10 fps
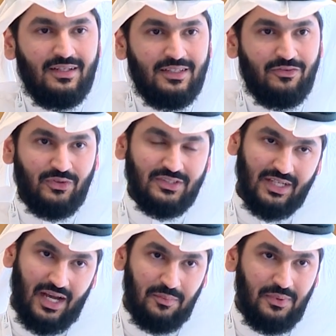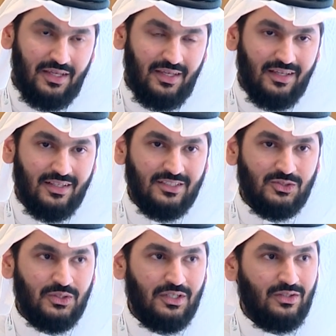different IP
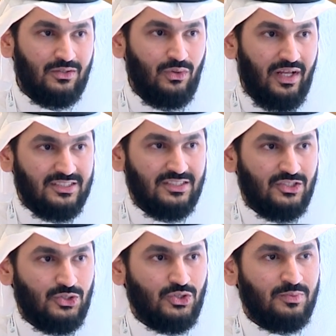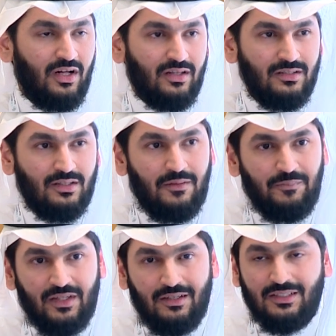to license to small
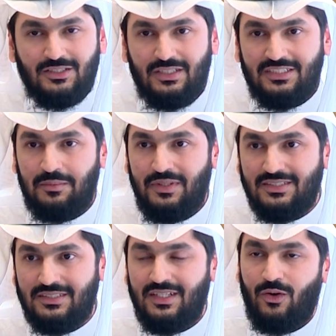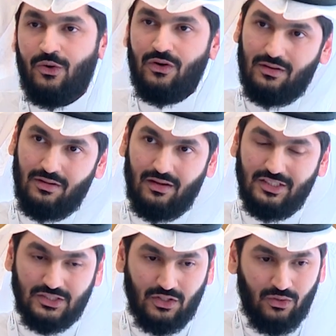SMEs or
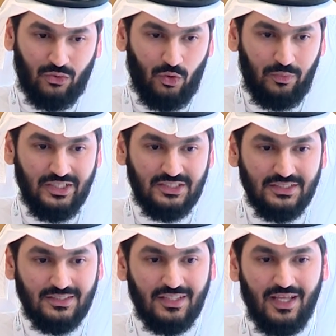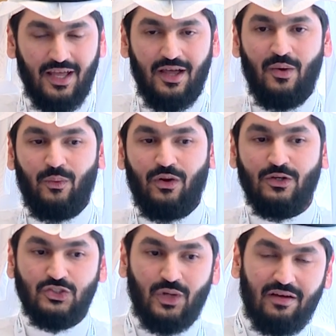large corporations. We
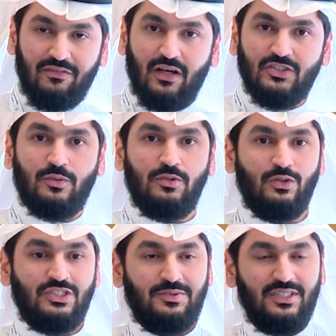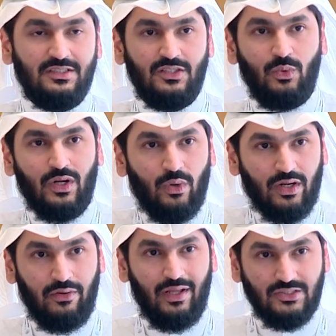also have the Entrepreneurship Center, where we
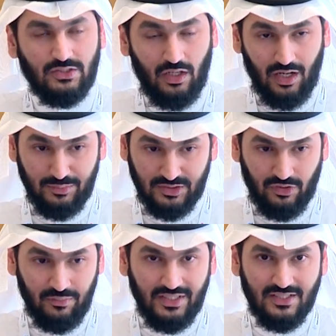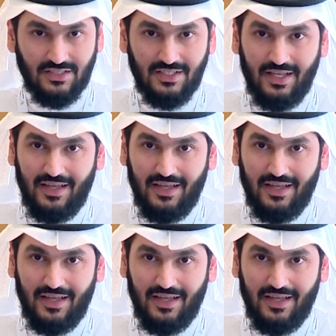create startups from these